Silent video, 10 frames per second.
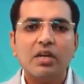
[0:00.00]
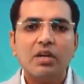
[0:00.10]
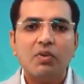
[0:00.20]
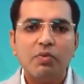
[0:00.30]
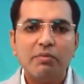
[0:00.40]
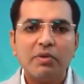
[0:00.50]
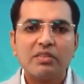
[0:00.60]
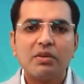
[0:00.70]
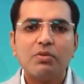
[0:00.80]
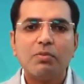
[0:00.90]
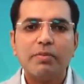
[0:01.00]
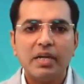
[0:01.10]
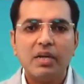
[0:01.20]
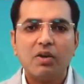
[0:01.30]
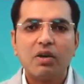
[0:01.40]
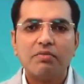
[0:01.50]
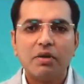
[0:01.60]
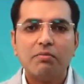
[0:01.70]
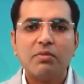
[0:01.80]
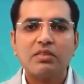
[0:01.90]
we must have to pay, or a
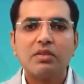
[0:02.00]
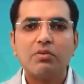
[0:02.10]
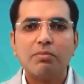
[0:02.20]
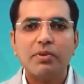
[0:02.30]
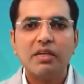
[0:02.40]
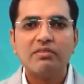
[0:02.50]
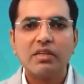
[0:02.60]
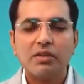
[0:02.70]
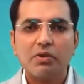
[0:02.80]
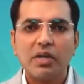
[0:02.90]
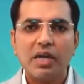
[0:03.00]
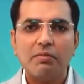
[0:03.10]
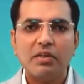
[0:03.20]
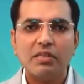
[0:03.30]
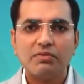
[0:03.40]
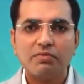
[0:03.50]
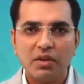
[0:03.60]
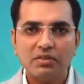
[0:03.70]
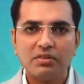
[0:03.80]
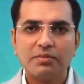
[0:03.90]
firm must have to pay secured liabilities
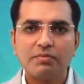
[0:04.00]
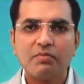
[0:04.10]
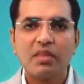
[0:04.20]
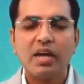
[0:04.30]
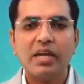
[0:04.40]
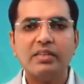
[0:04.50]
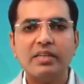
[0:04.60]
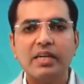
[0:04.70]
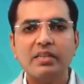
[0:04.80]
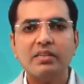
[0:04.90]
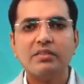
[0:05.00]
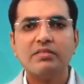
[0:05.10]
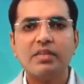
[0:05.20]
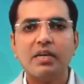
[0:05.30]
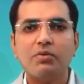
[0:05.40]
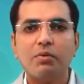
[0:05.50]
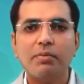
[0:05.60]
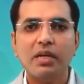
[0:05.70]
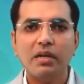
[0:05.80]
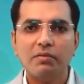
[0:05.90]
first, and then they have to pay